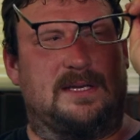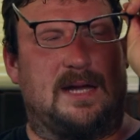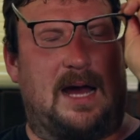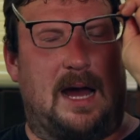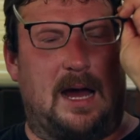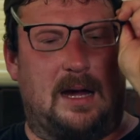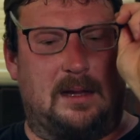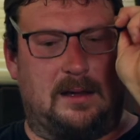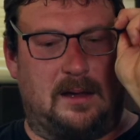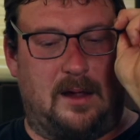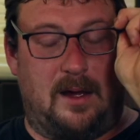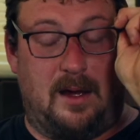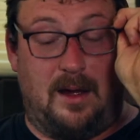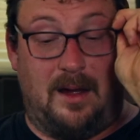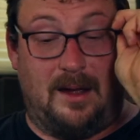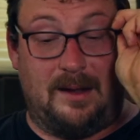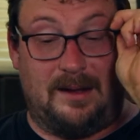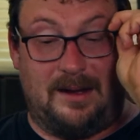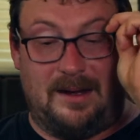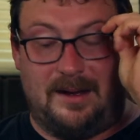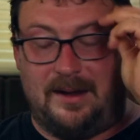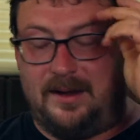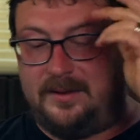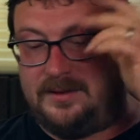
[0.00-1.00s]

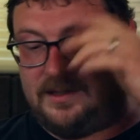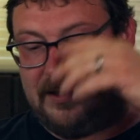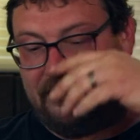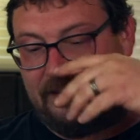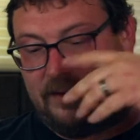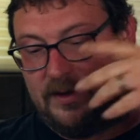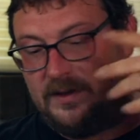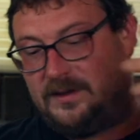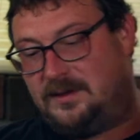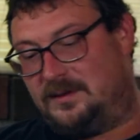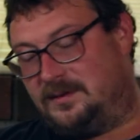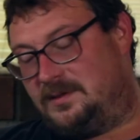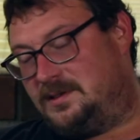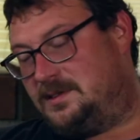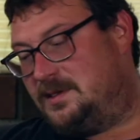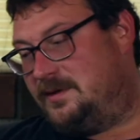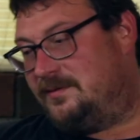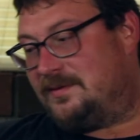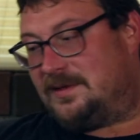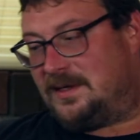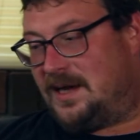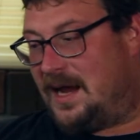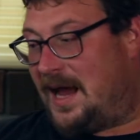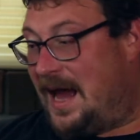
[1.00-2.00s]
dialogue,
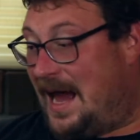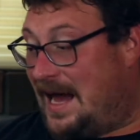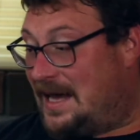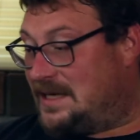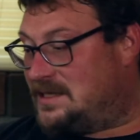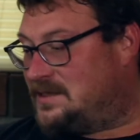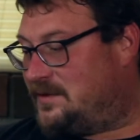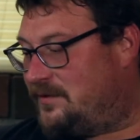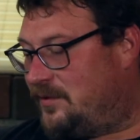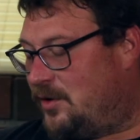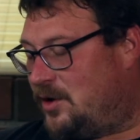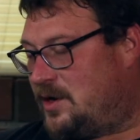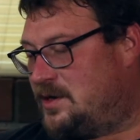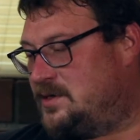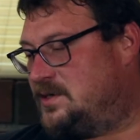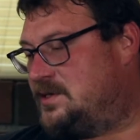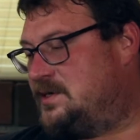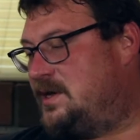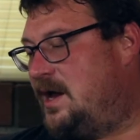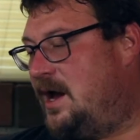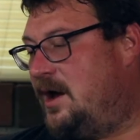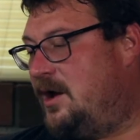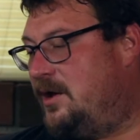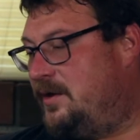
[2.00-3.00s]
different kinds of art
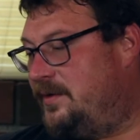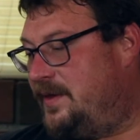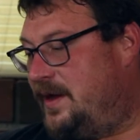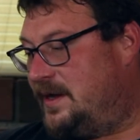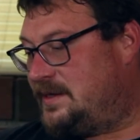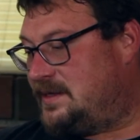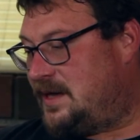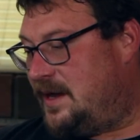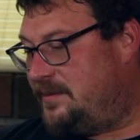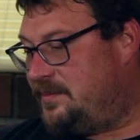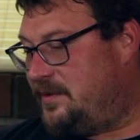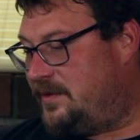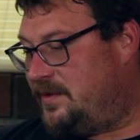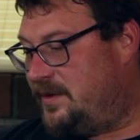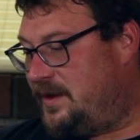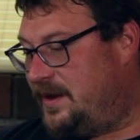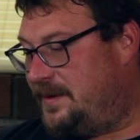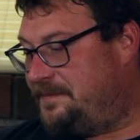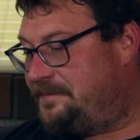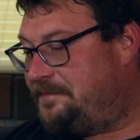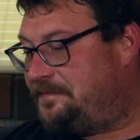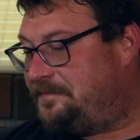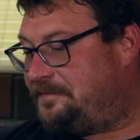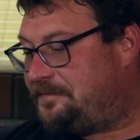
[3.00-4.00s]
style, that type of
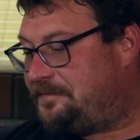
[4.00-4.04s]
thing.